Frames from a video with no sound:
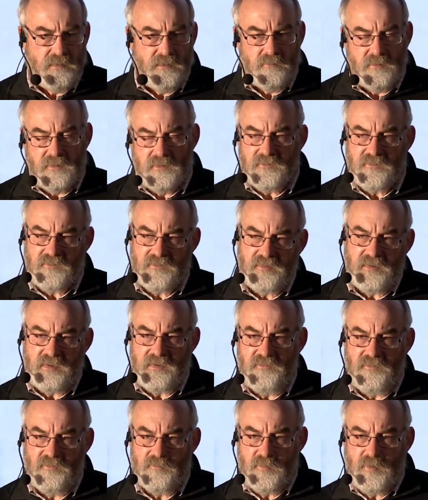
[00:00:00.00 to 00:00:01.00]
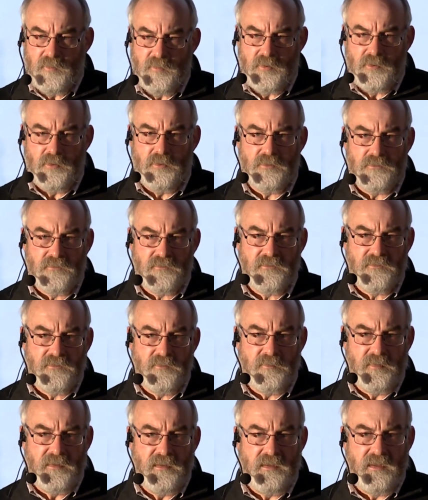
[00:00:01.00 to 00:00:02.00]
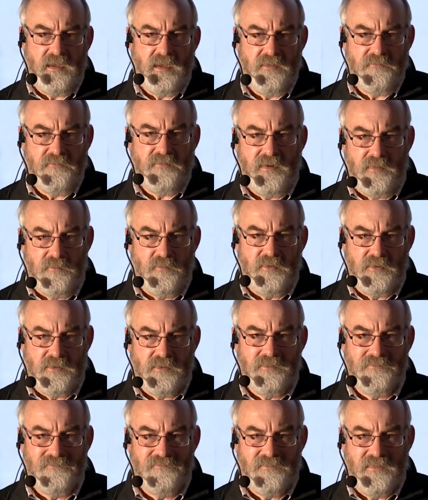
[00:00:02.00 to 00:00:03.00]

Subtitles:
whereas SAFe purports to be a framework.